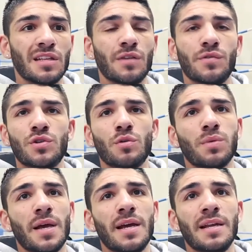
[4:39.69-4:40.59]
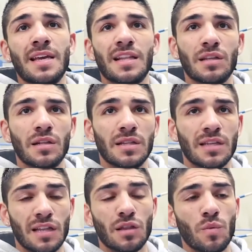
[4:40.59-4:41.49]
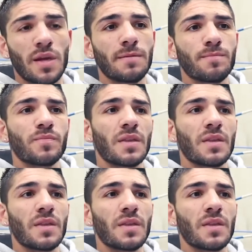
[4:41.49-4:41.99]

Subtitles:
to the original plan and get the win.